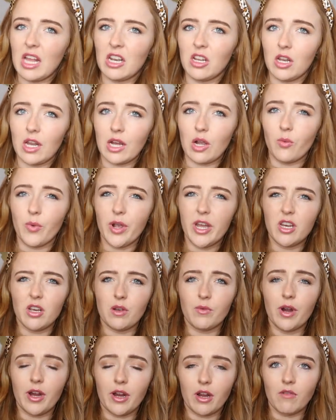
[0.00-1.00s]
I look like a
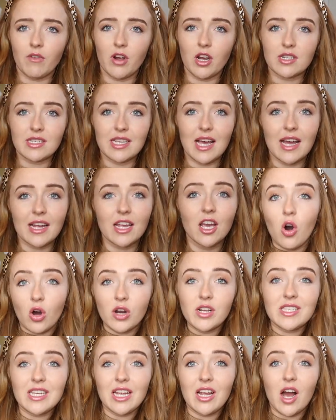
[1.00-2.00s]
weirdo wearing a rucksack.
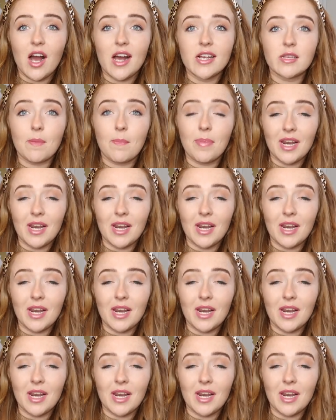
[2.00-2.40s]
Honestly, guys,